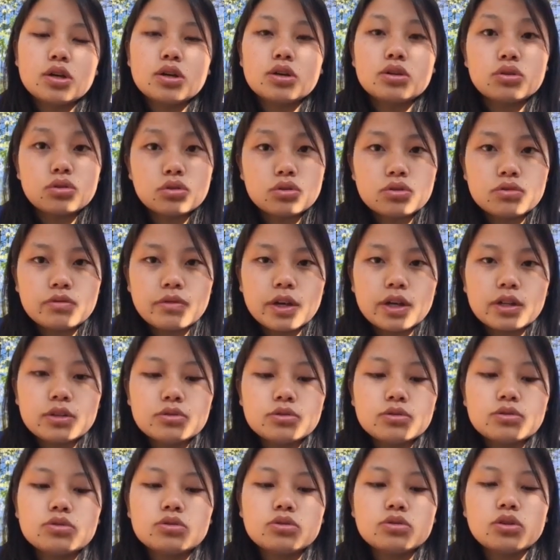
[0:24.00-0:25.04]
use
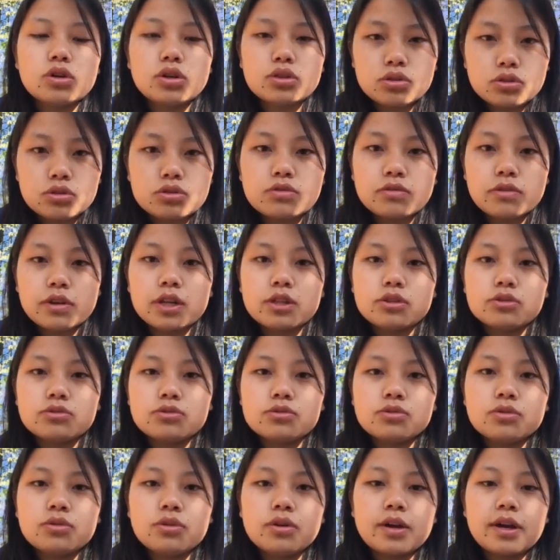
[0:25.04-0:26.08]
value, non-use value,
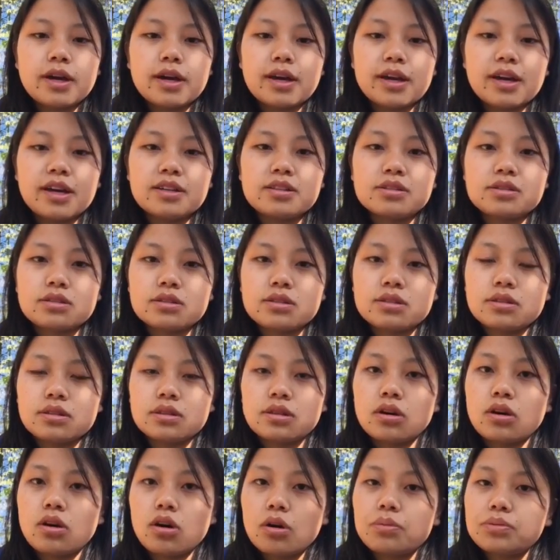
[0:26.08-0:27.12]
and
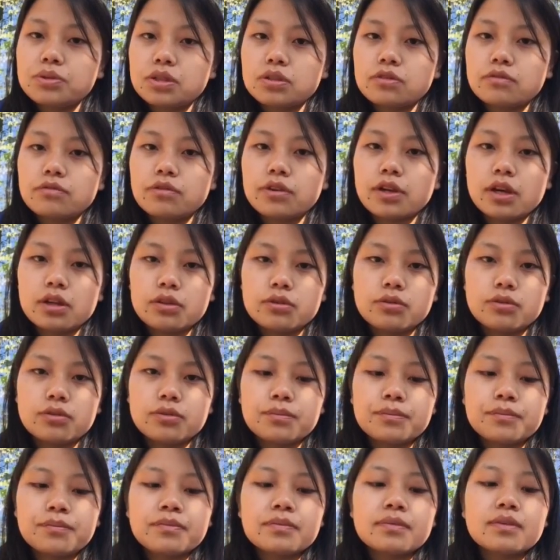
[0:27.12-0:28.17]
the option value.
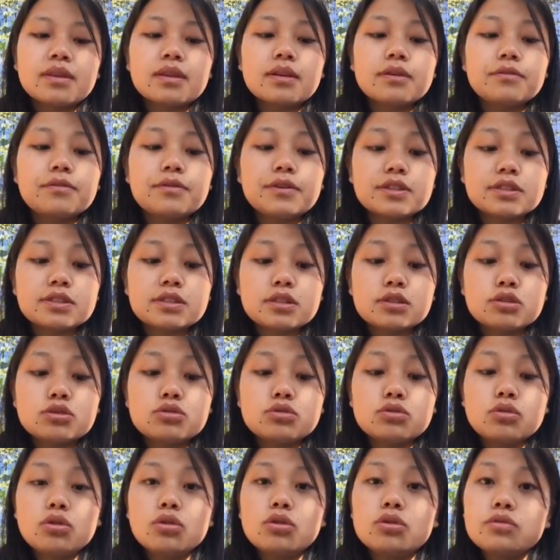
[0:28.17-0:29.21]
First, to
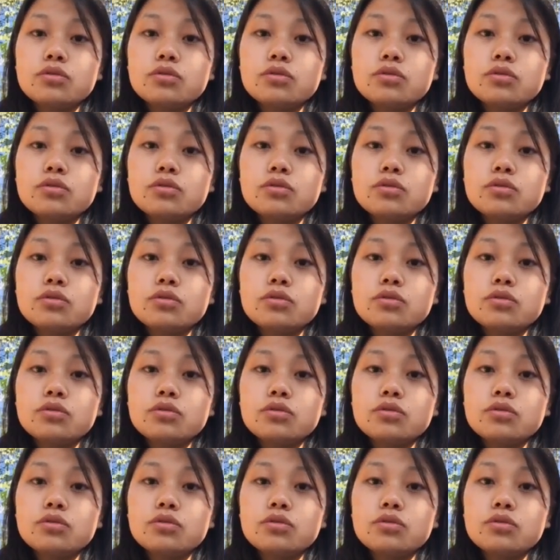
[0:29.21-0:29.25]
go